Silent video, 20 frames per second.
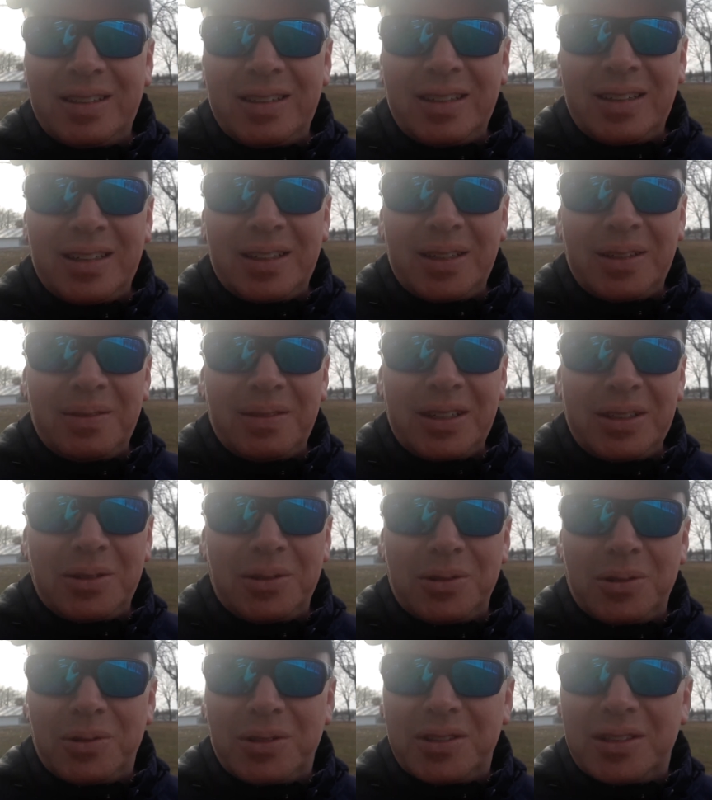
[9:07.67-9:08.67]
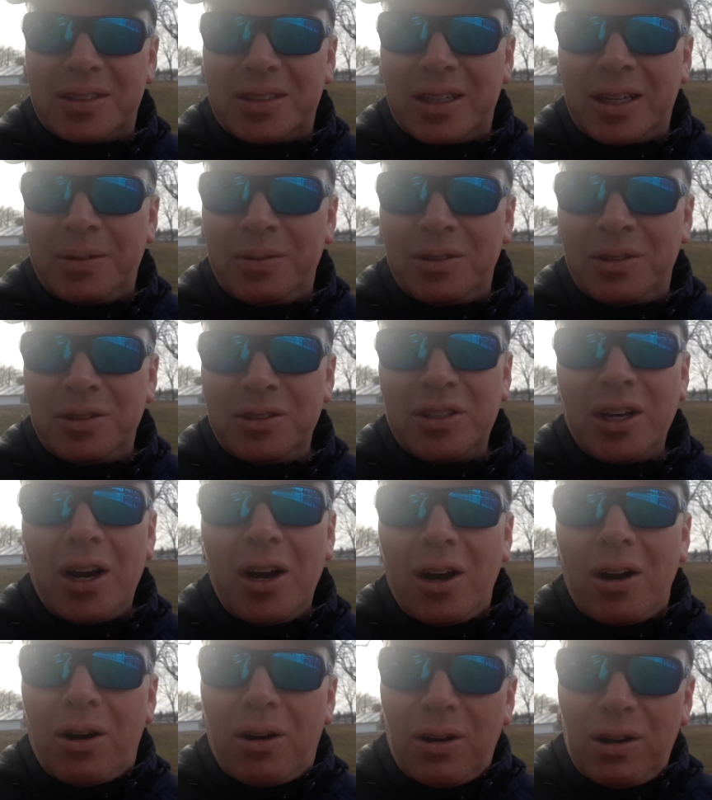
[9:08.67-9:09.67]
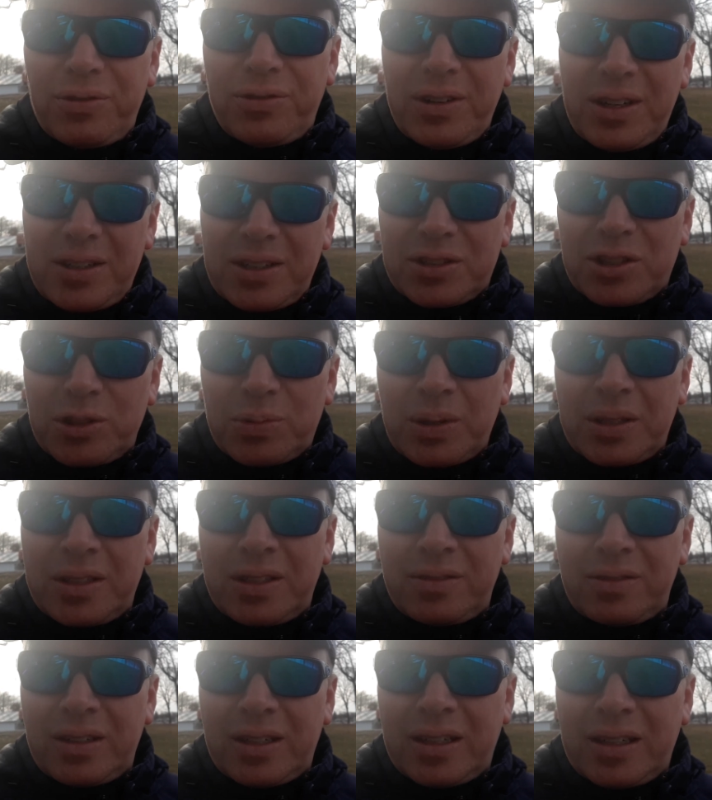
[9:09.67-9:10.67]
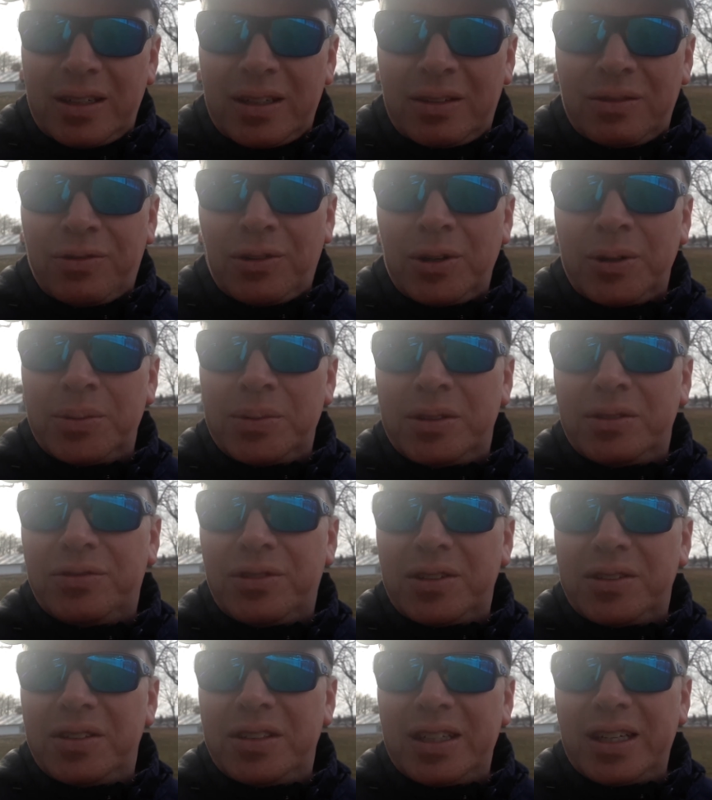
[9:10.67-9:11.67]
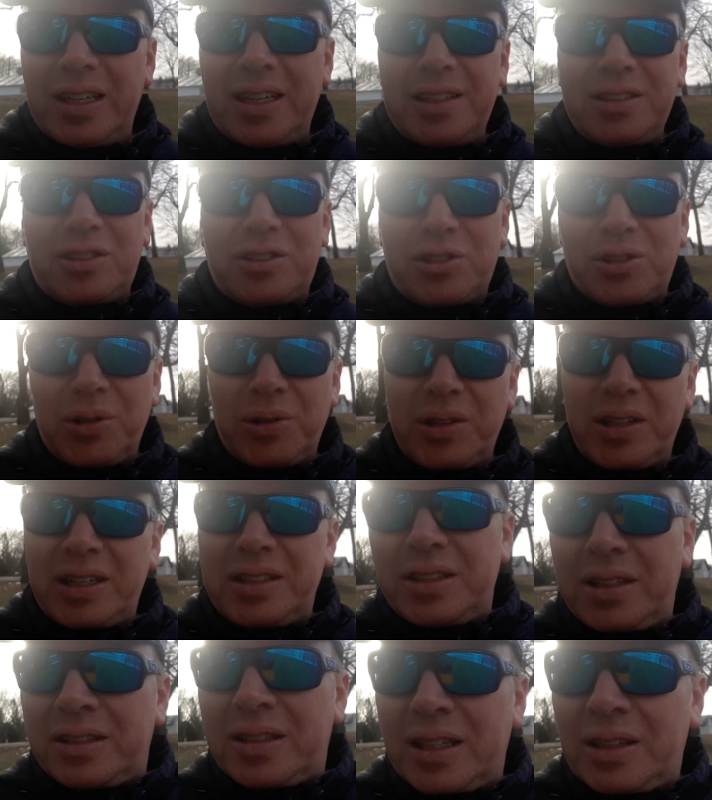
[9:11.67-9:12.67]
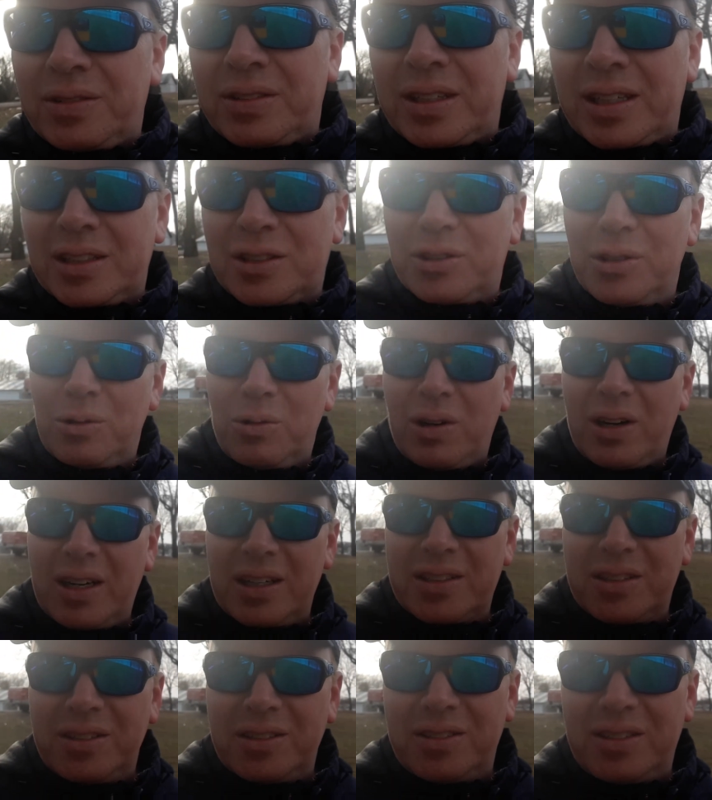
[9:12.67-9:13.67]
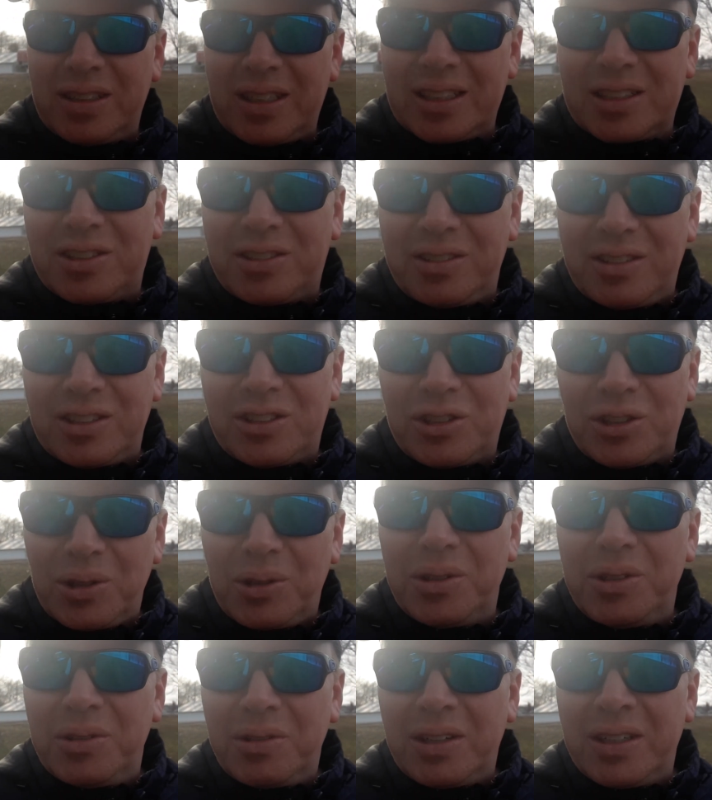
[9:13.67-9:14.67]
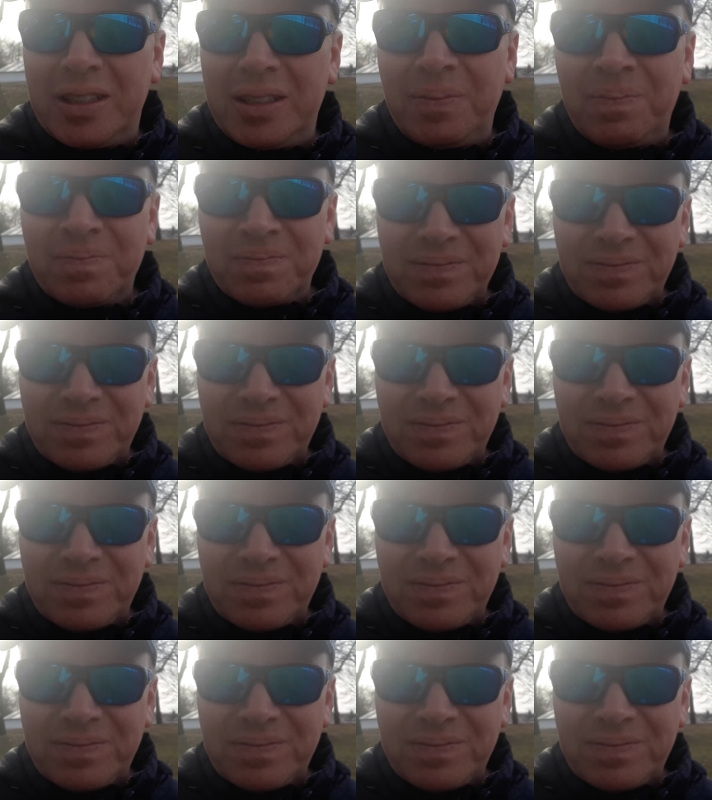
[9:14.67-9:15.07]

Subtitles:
I don't know where the time goes. Hopefully this has been informative for you guys. Sorry I didn't have an actual walker to show you on.